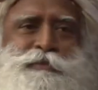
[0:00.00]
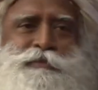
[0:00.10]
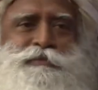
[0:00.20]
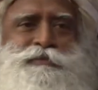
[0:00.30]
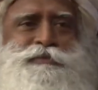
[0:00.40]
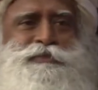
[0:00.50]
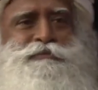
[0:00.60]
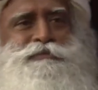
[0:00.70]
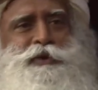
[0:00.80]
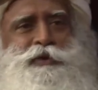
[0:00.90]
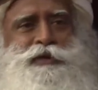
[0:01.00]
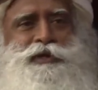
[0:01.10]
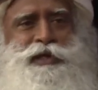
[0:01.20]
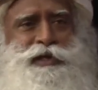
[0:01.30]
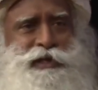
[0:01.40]
and, you know,
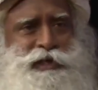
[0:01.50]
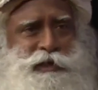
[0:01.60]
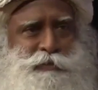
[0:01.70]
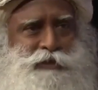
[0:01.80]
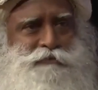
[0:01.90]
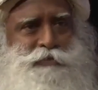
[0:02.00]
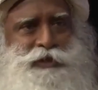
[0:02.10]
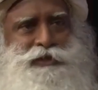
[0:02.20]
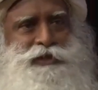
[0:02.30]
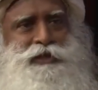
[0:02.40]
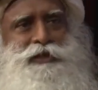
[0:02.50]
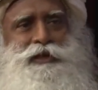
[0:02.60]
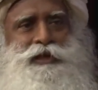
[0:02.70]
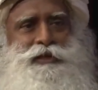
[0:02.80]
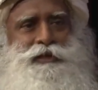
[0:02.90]
creating little bit of peace here
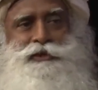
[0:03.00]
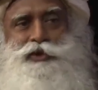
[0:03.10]
and there is